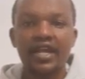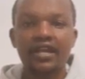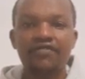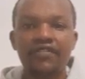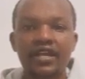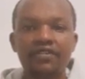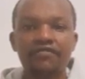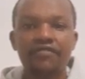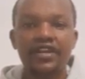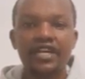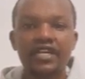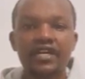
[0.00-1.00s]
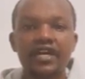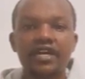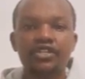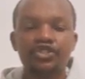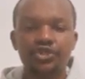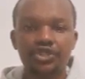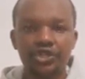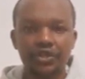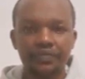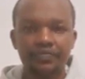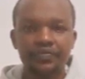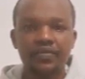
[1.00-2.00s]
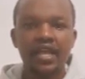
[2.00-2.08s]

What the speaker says: given free tuition,